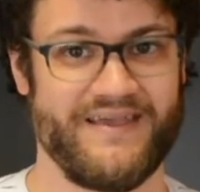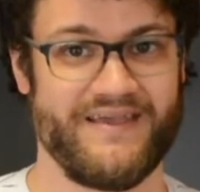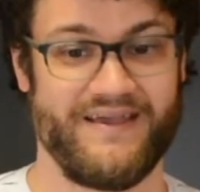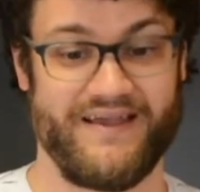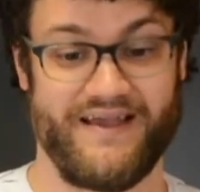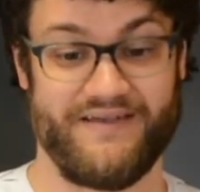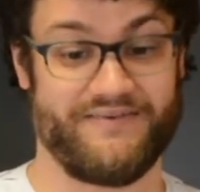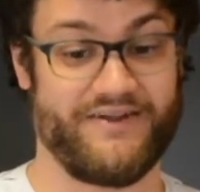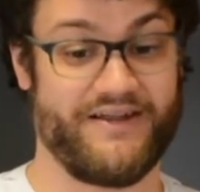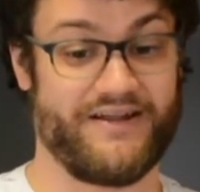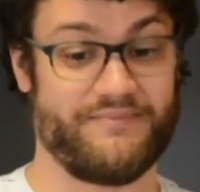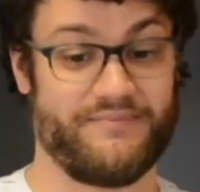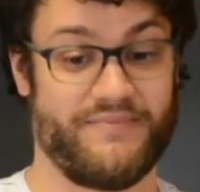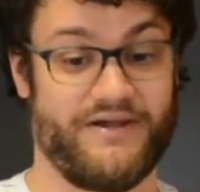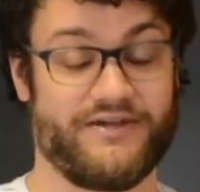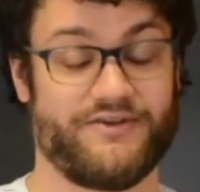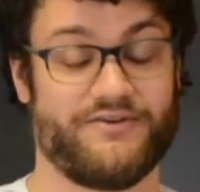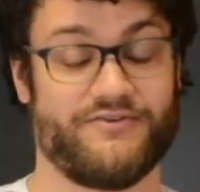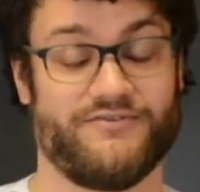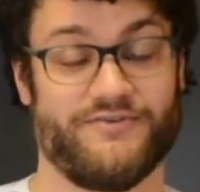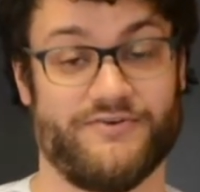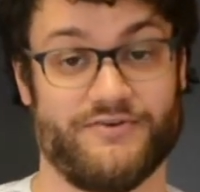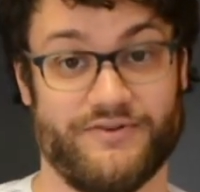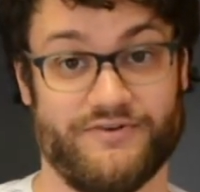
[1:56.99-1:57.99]
I've got a
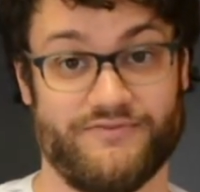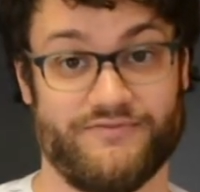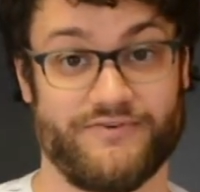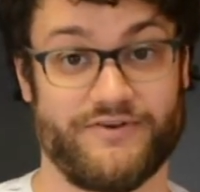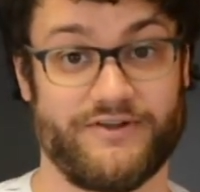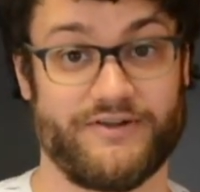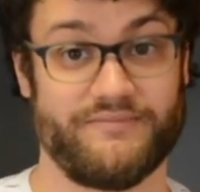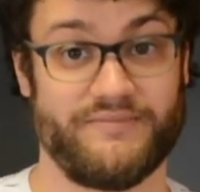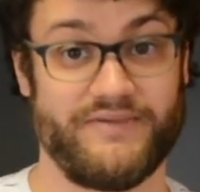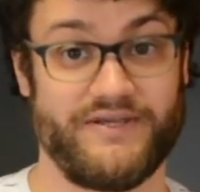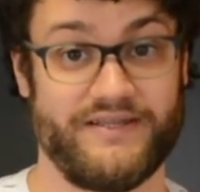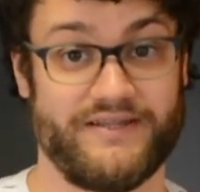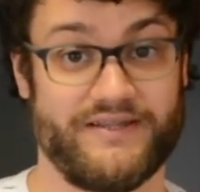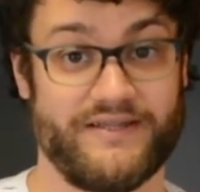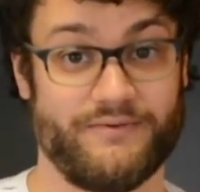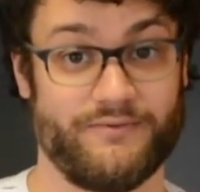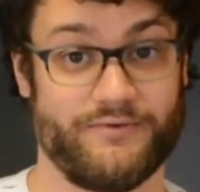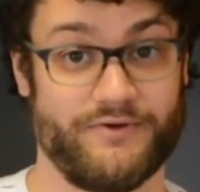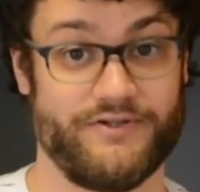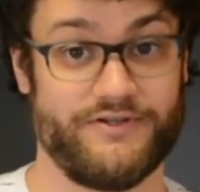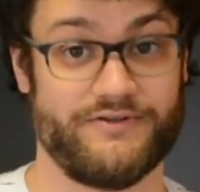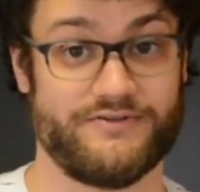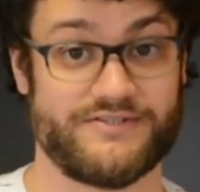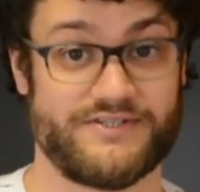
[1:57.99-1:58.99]
microphone in front of me that
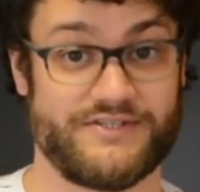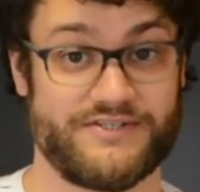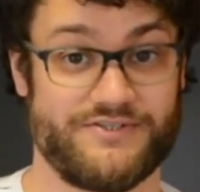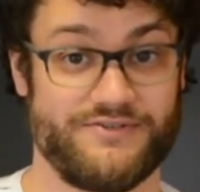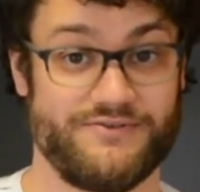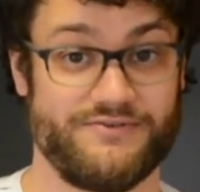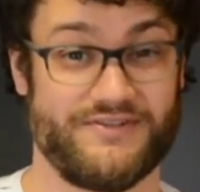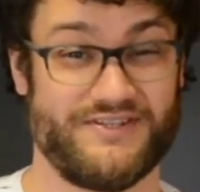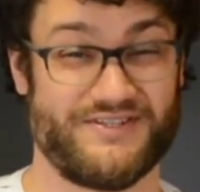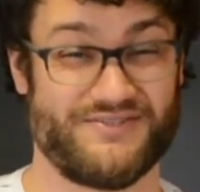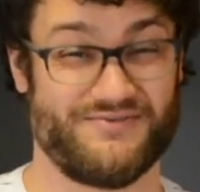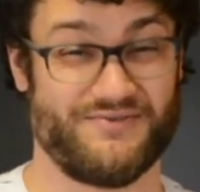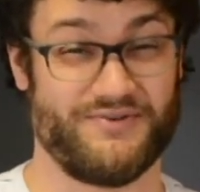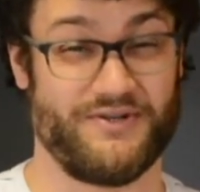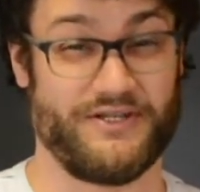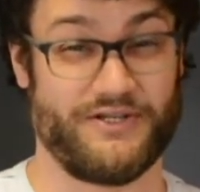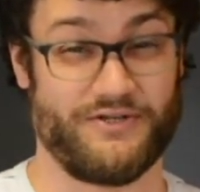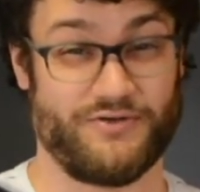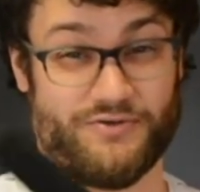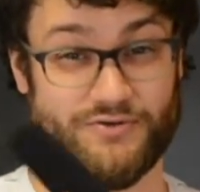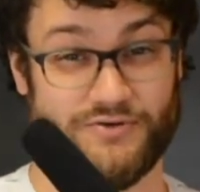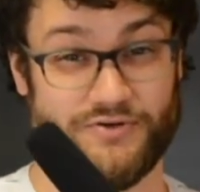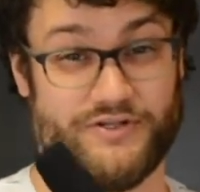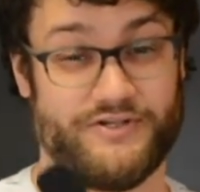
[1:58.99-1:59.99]
we're using too that's really
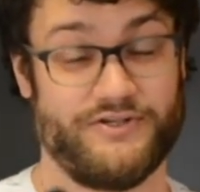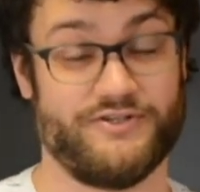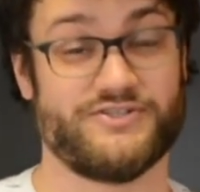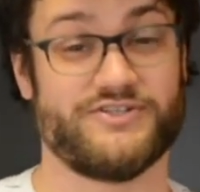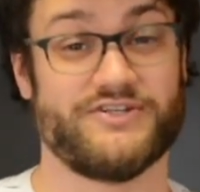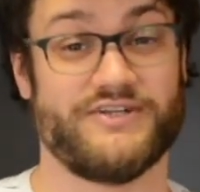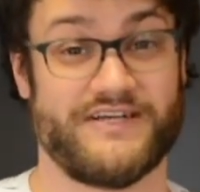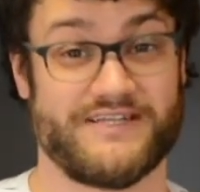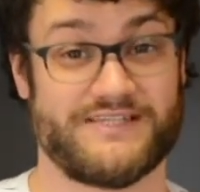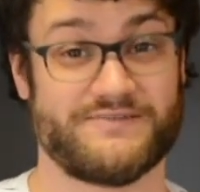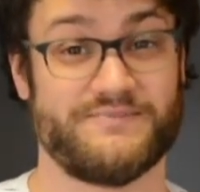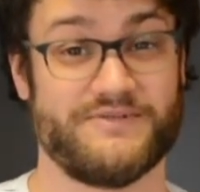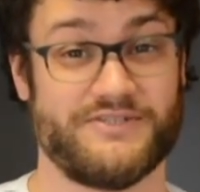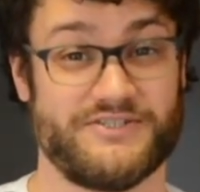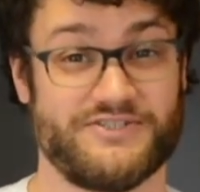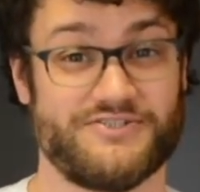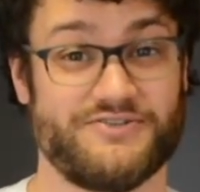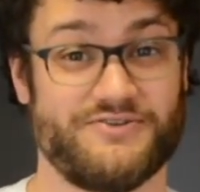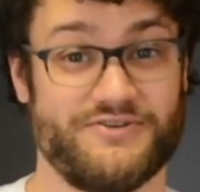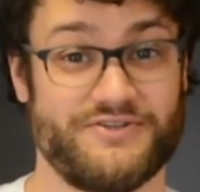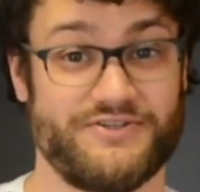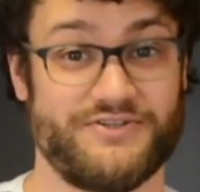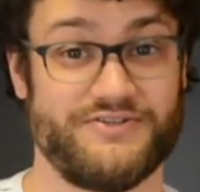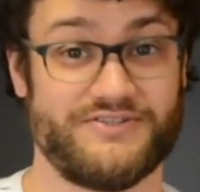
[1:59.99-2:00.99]
cool, and you should ask me to
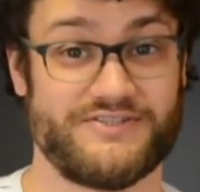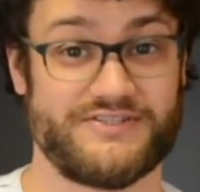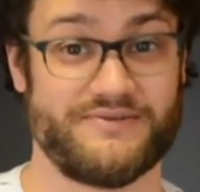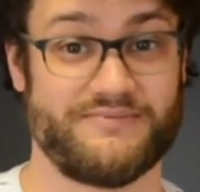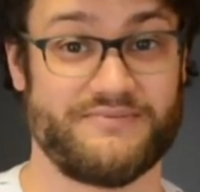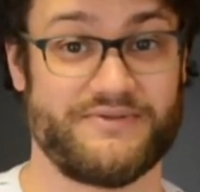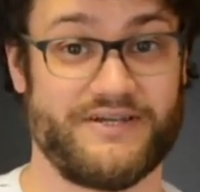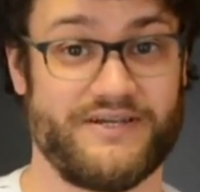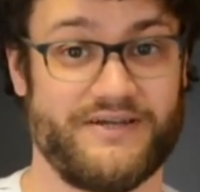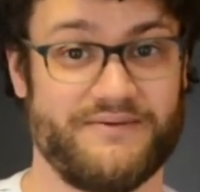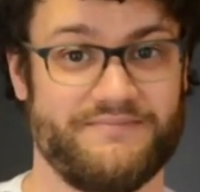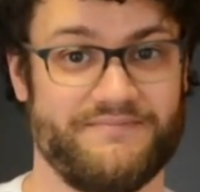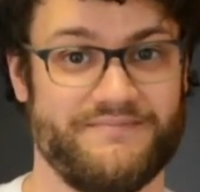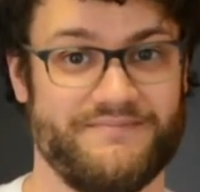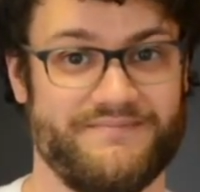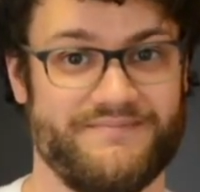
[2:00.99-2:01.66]
show it to you sometime.